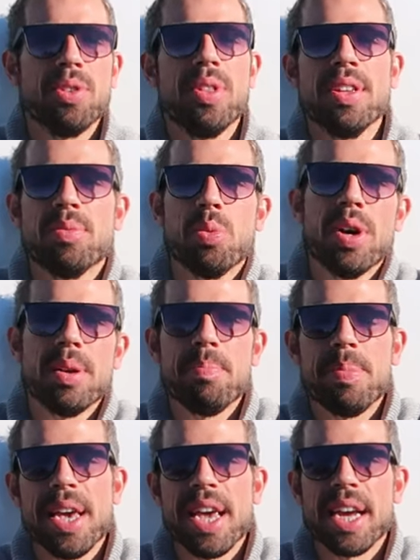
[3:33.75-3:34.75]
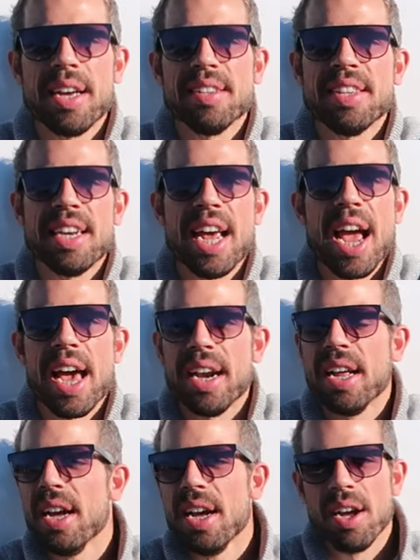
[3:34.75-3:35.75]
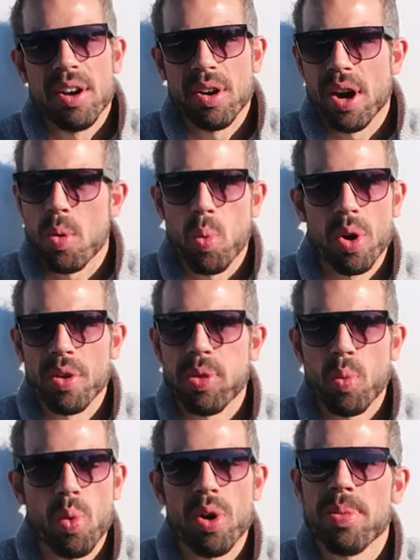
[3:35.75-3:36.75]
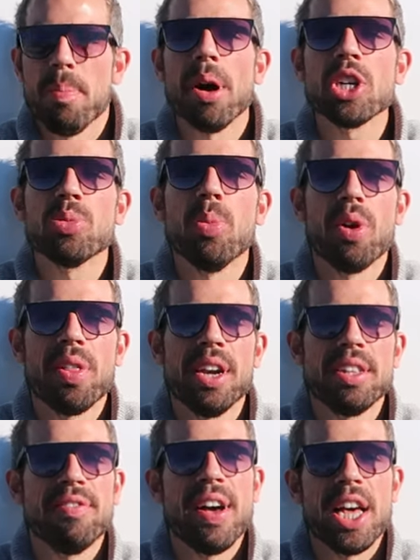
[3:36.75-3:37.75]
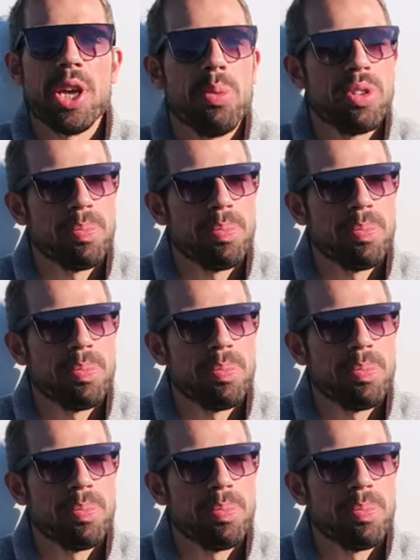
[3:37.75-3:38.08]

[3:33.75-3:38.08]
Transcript: So this one being a sedan, right, worth much more than its value.